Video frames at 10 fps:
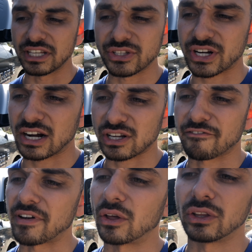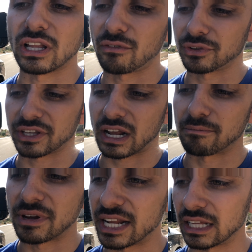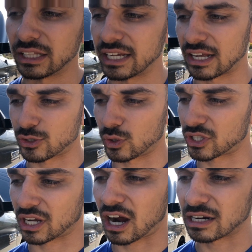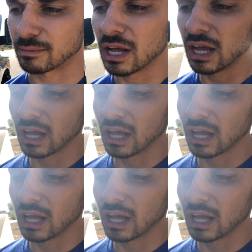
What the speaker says: these tires. I fell in love with it immediately as soon as I got them.